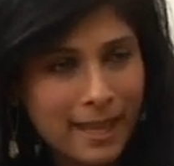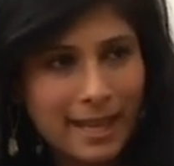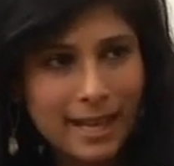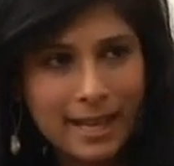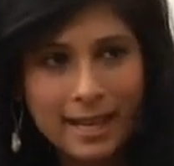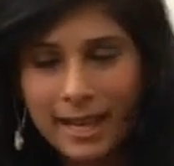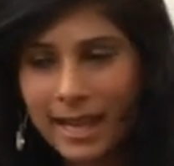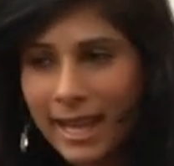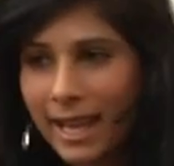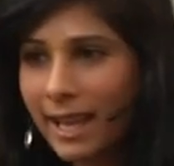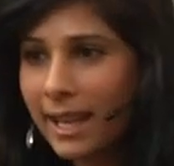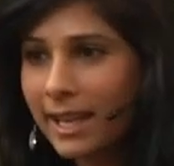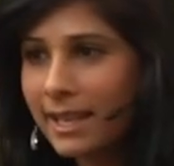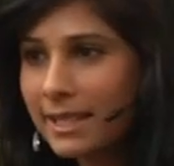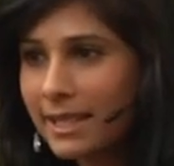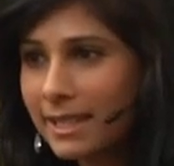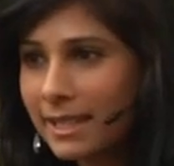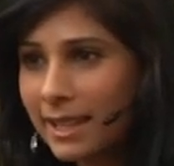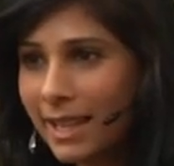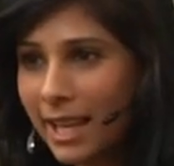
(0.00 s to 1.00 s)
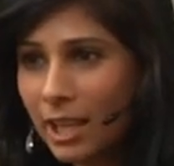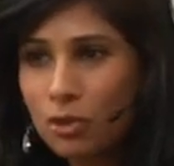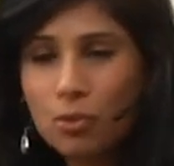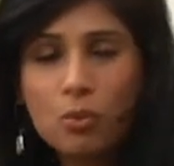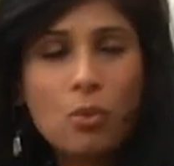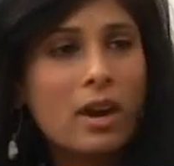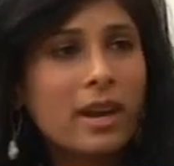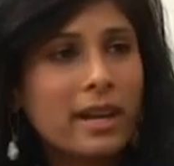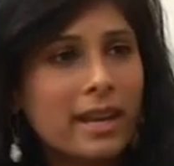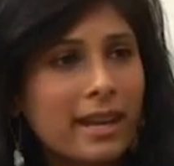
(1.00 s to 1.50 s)
And
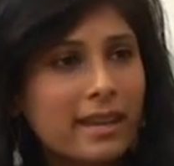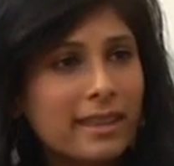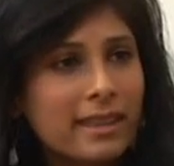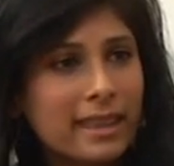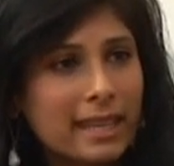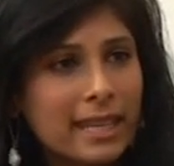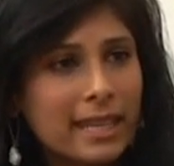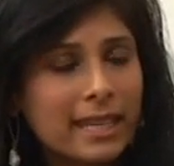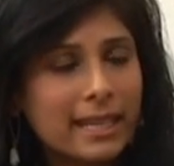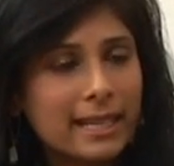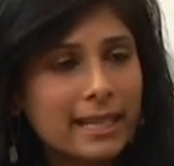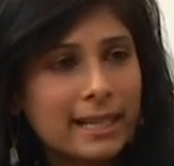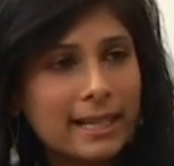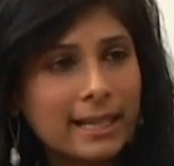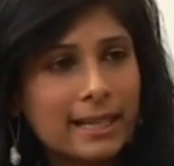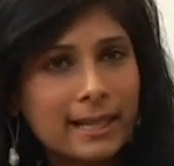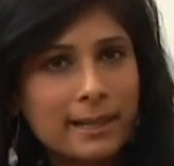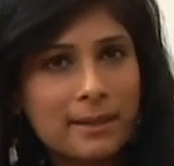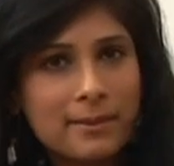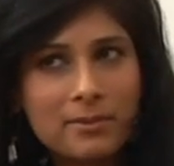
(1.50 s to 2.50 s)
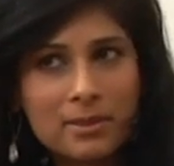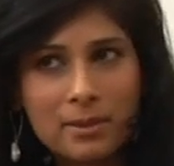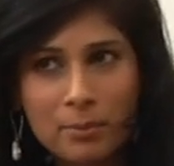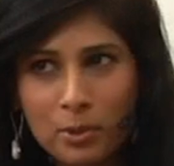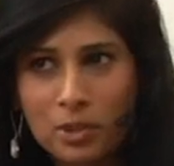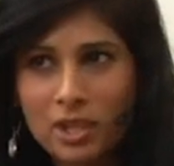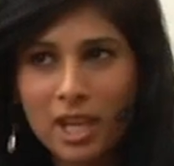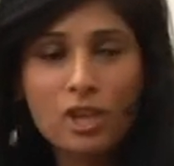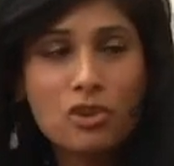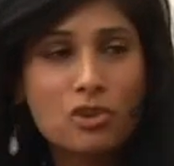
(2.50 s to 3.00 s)
that's why I think the
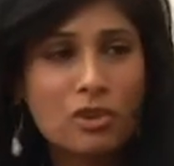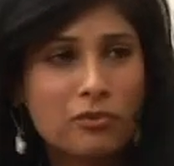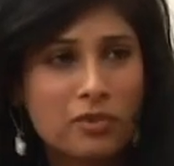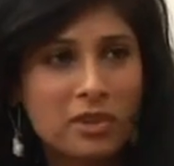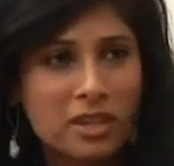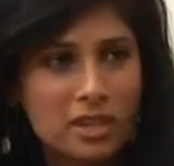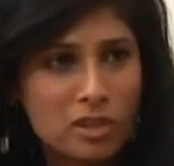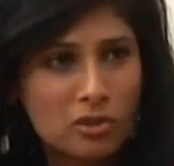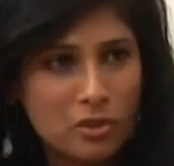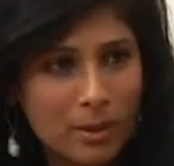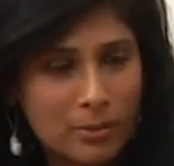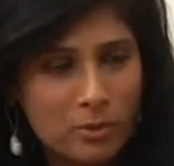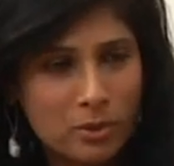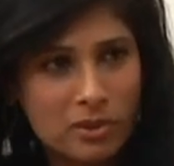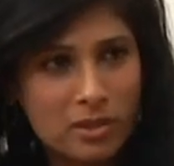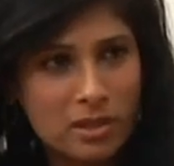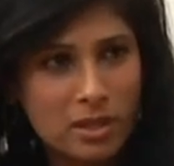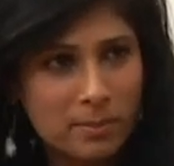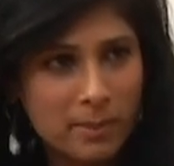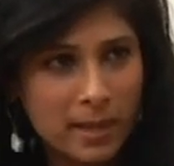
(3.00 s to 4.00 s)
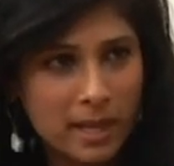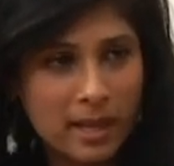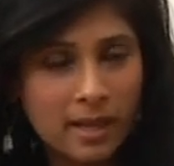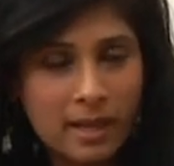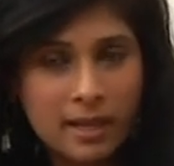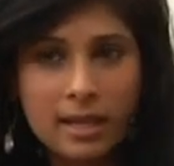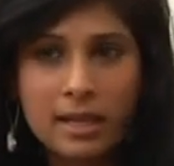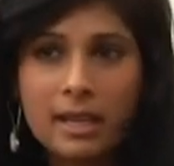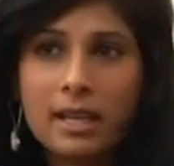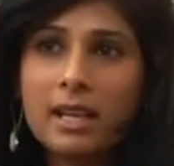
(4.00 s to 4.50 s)
potential for disruption is
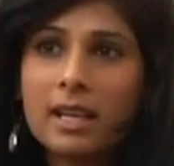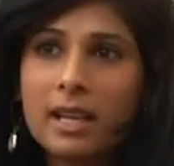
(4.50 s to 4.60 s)
bigger,